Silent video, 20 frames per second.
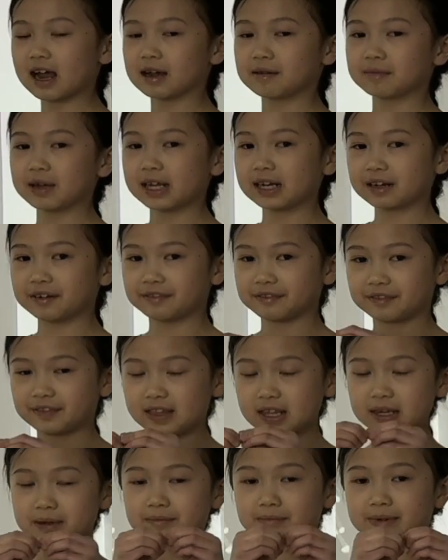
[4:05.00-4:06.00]
are made of
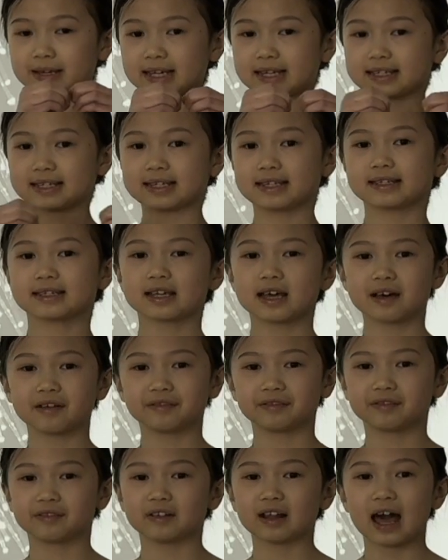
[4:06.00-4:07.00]
thin pieces
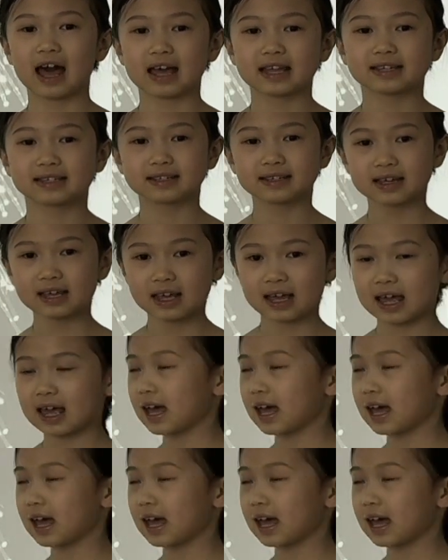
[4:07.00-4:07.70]
of glass,